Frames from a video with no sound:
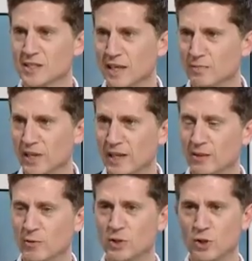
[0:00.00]
the same
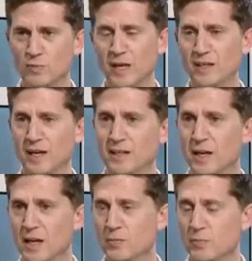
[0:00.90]
language, who may not
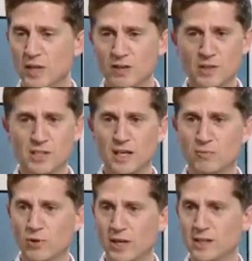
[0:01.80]
be of the
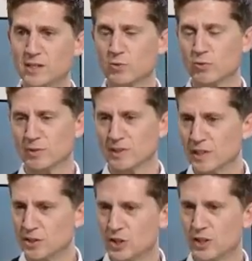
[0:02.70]
same race or
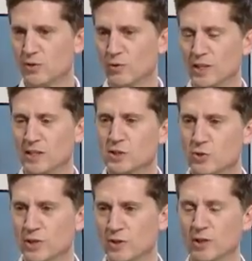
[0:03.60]
religion or
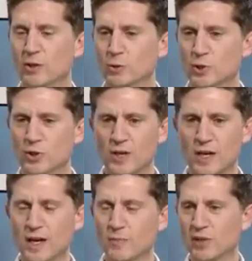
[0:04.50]
history or culture.
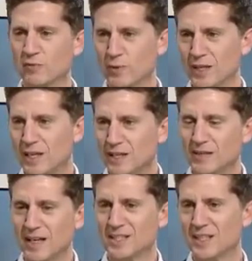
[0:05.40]
But if we can
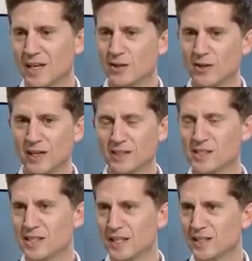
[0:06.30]
get together and
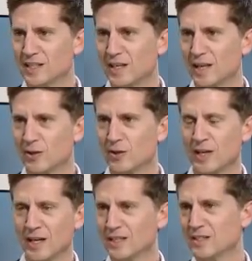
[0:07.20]
sing
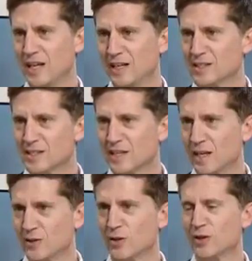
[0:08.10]
together, dance
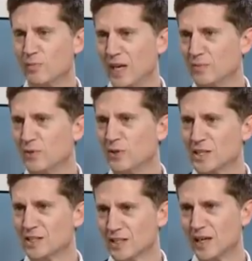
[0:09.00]
together, make
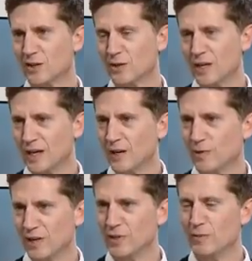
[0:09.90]
music together,
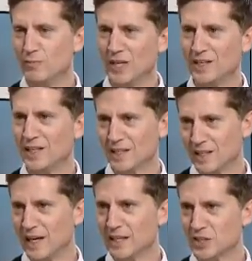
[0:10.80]
we have an immediate
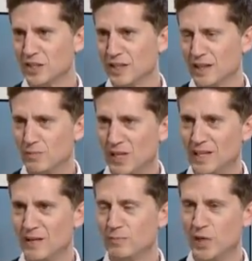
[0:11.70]
connection, an
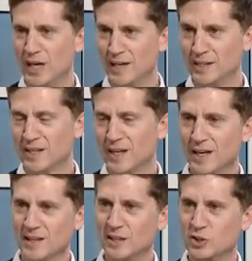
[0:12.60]
immediate bond
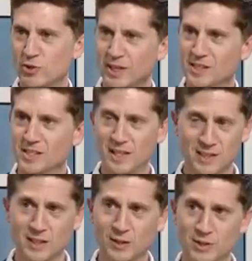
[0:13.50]
that
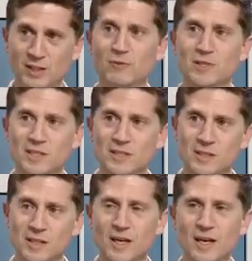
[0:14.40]
transcends all differences.